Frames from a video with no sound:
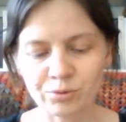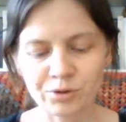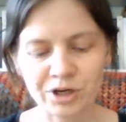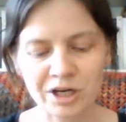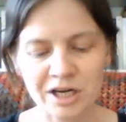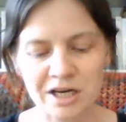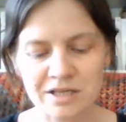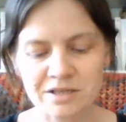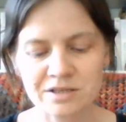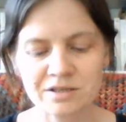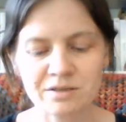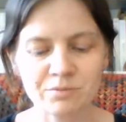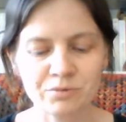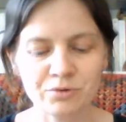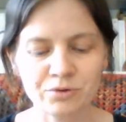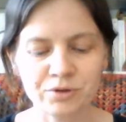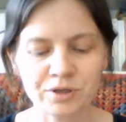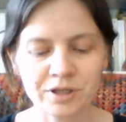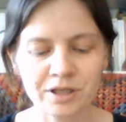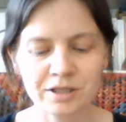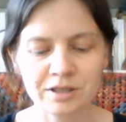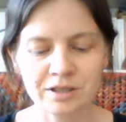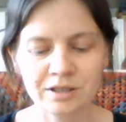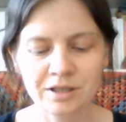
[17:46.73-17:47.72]
custom
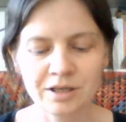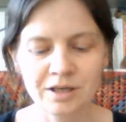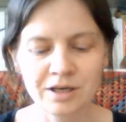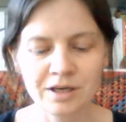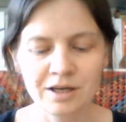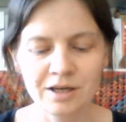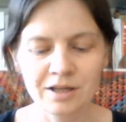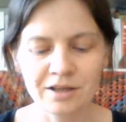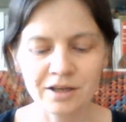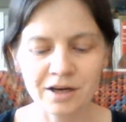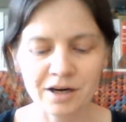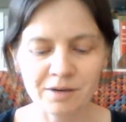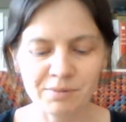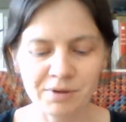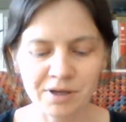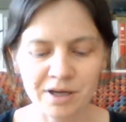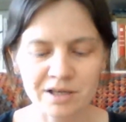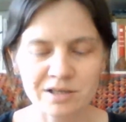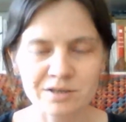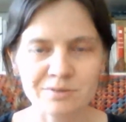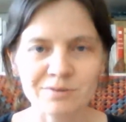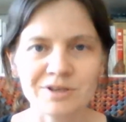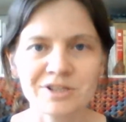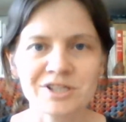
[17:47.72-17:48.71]
order that I
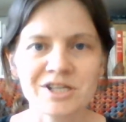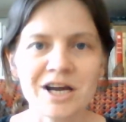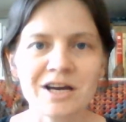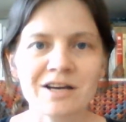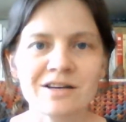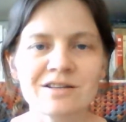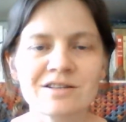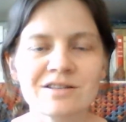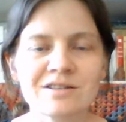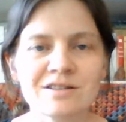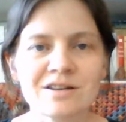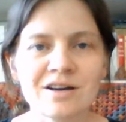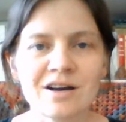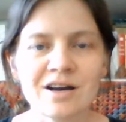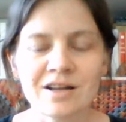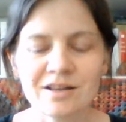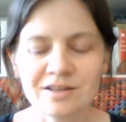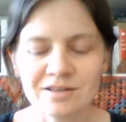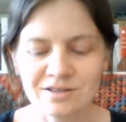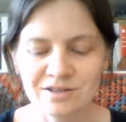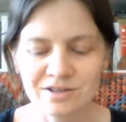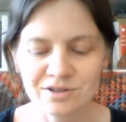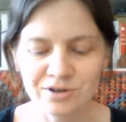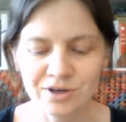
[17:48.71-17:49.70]
placed with Chatham
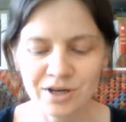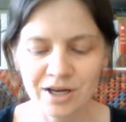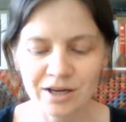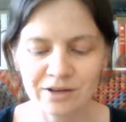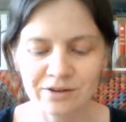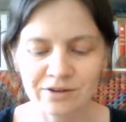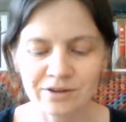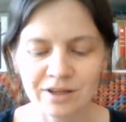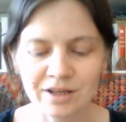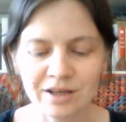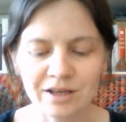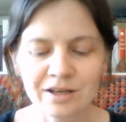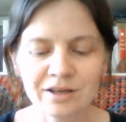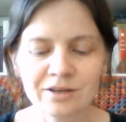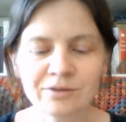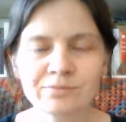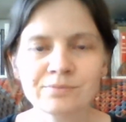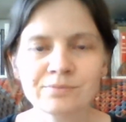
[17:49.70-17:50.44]
Designs to get the